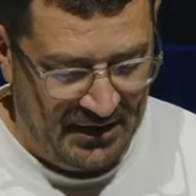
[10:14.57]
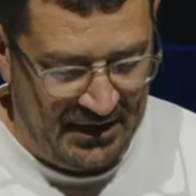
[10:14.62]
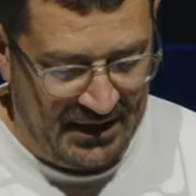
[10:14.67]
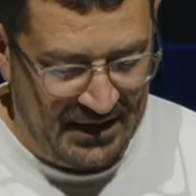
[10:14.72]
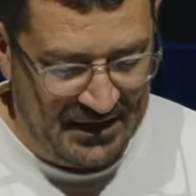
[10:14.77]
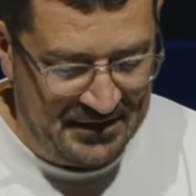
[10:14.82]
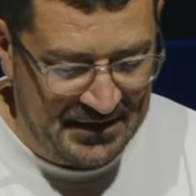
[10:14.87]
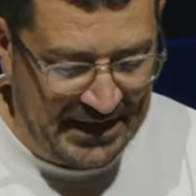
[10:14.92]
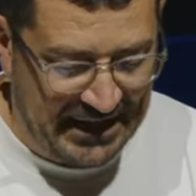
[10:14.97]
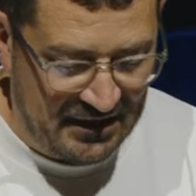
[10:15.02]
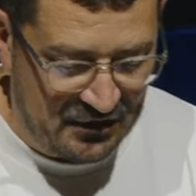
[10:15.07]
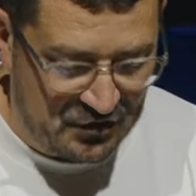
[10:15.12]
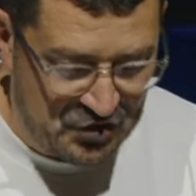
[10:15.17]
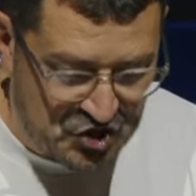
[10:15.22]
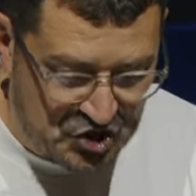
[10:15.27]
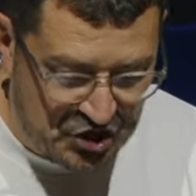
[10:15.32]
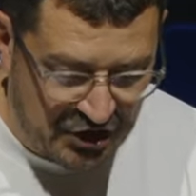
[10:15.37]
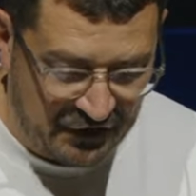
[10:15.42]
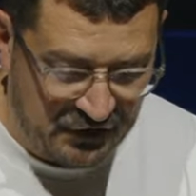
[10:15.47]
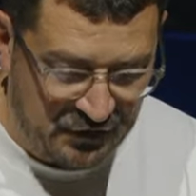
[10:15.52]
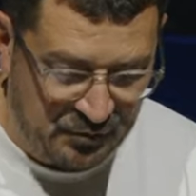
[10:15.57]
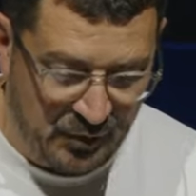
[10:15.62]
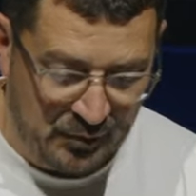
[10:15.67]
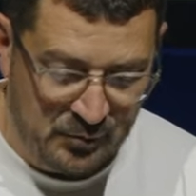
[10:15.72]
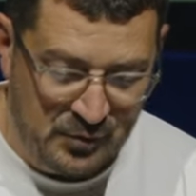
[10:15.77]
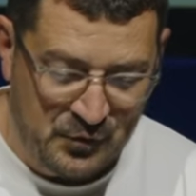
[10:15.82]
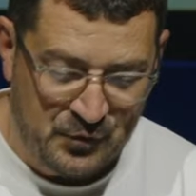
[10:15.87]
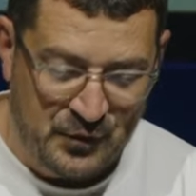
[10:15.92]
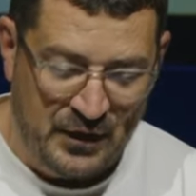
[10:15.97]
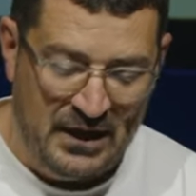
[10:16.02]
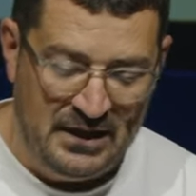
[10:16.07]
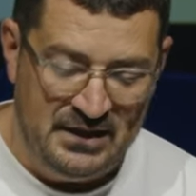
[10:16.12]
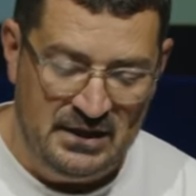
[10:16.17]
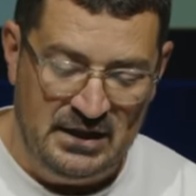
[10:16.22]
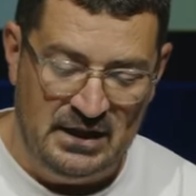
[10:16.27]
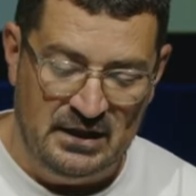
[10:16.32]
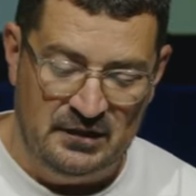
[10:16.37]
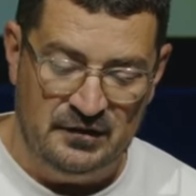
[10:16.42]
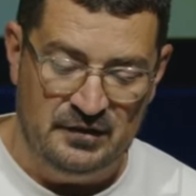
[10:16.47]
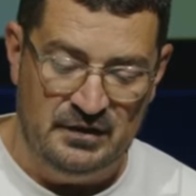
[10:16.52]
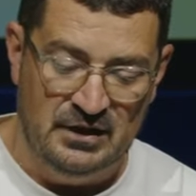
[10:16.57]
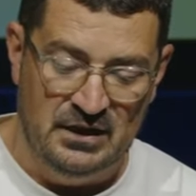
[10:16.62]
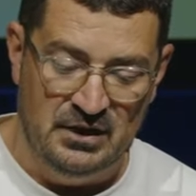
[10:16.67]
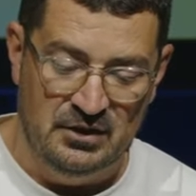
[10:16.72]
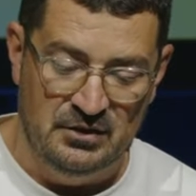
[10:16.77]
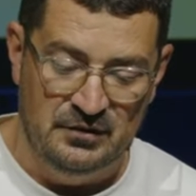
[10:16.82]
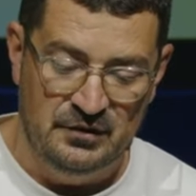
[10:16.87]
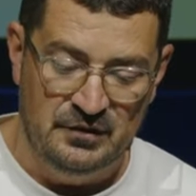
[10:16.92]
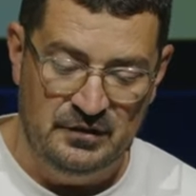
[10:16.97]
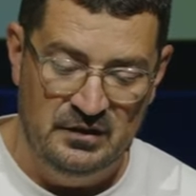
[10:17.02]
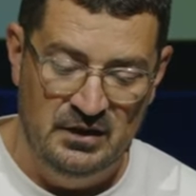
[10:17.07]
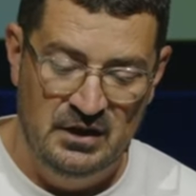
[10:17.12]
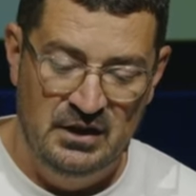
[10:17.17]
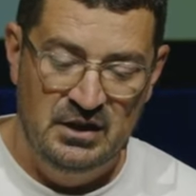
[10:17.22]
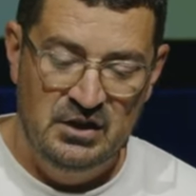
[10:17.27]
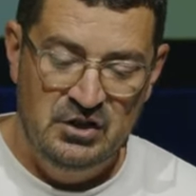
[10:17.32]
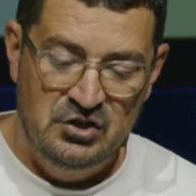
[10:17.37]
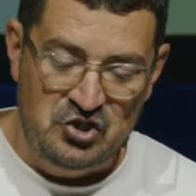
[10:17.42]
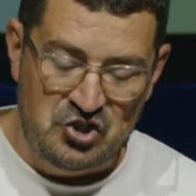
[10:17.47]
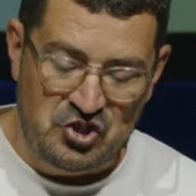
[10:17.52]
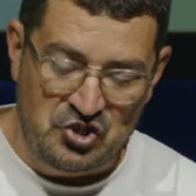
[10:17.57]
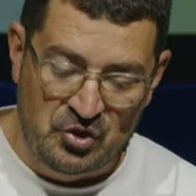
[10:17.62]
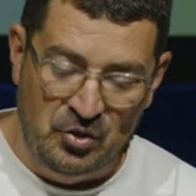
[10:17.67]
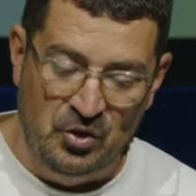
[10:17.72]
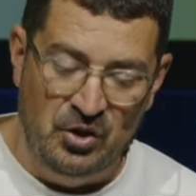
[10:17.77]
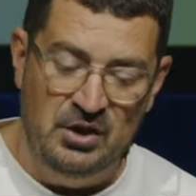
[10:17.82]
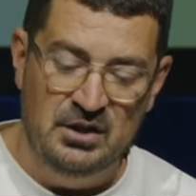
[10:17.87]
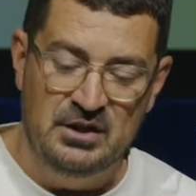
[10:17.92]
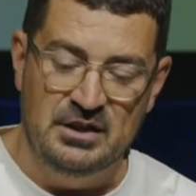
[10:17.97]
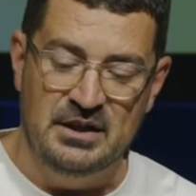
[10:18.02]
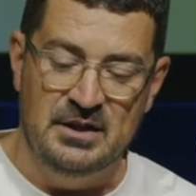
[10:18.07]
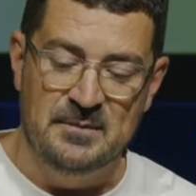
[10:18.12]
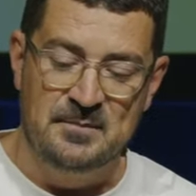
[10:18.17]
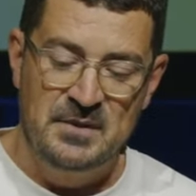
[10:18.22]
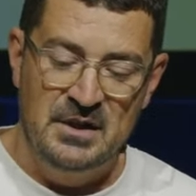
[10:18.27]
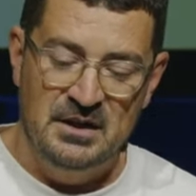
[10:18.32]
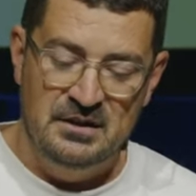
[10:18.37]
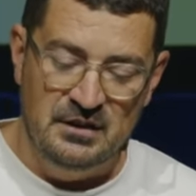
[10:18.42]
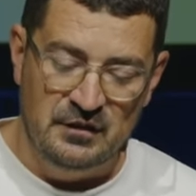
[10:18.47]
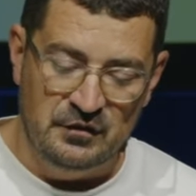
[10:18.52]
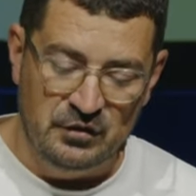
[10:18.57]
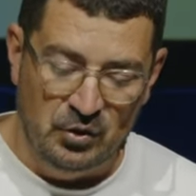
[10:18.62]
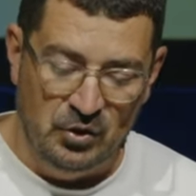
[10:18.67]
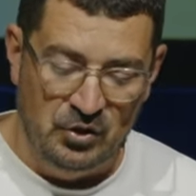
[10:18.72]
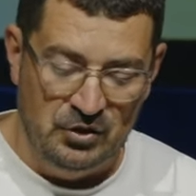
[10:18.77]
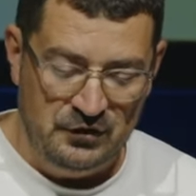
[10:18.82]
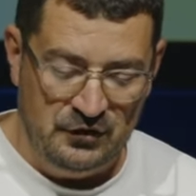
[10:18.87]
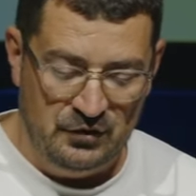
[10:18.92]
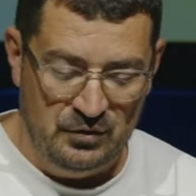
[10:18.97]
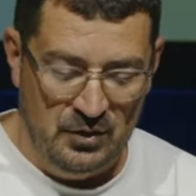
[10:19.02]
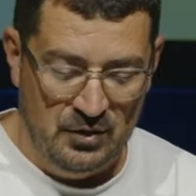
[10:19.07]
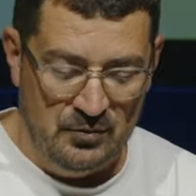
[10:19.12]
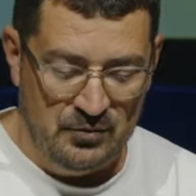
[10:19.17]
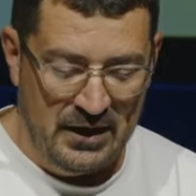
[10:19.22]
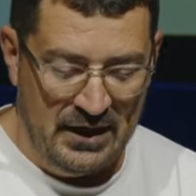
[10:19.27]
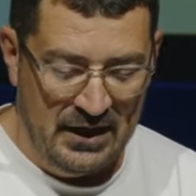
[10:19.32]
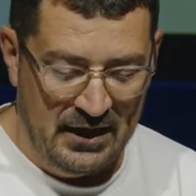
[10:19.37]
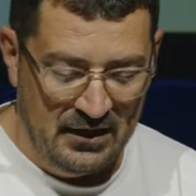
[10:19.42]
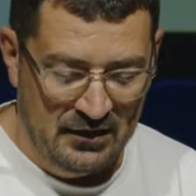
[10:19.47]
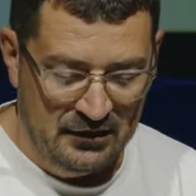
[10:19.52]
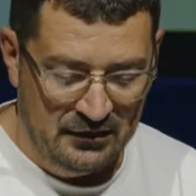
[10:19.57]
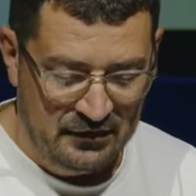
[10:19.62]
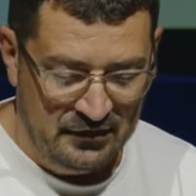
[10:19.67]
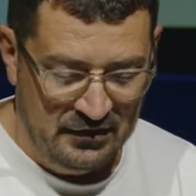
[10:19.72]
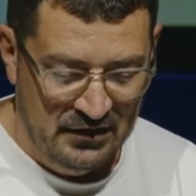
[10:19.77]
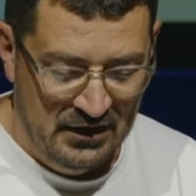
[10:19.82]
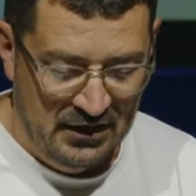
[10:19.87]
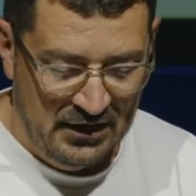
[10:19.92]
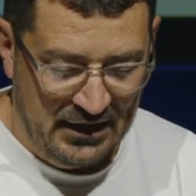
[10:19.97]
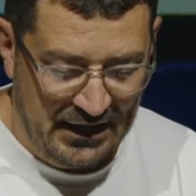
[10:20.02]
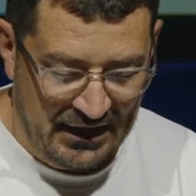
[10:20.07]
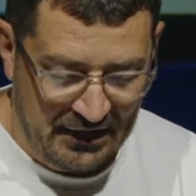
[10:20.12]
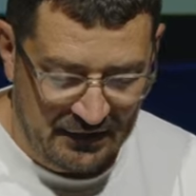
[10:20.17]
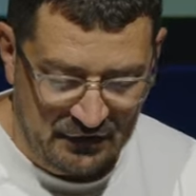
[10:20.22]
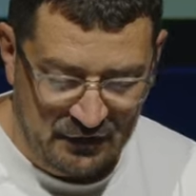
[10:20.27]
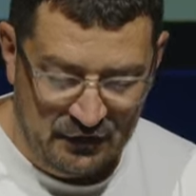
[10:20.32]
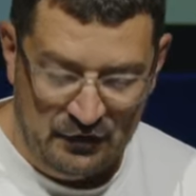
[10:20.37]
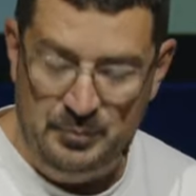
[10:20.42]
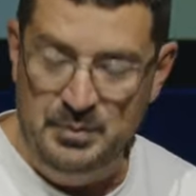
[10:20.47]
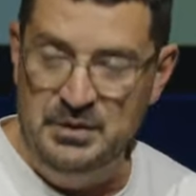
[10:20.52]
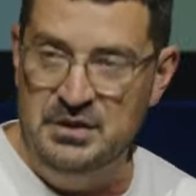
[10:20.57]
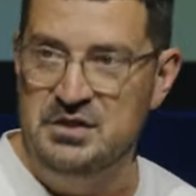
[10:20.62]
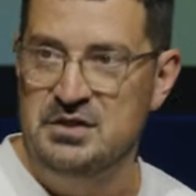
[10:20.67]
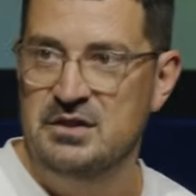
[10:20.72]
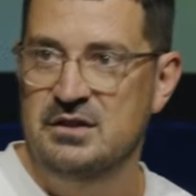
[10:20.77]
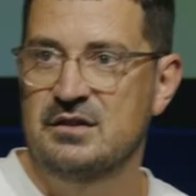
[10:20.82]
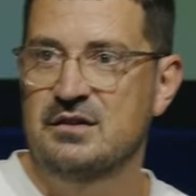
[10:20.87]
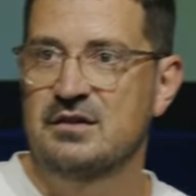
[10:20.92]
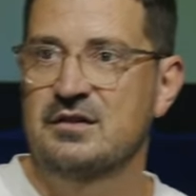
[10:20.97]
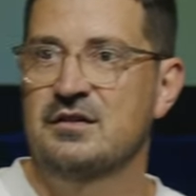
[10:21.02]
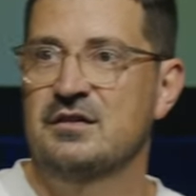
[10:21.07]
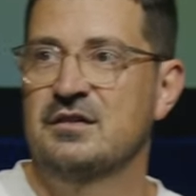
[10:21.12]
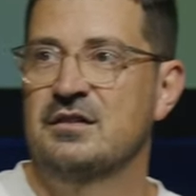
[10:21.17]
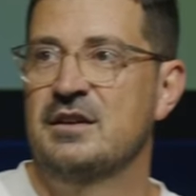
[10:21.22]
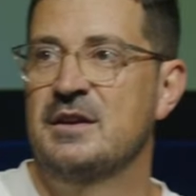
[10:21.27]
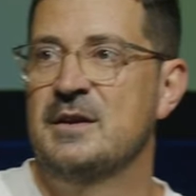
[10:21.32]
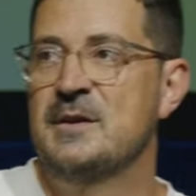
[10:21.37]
And that is just what we find in ourselves. Surely this ought to arouse our suspicions.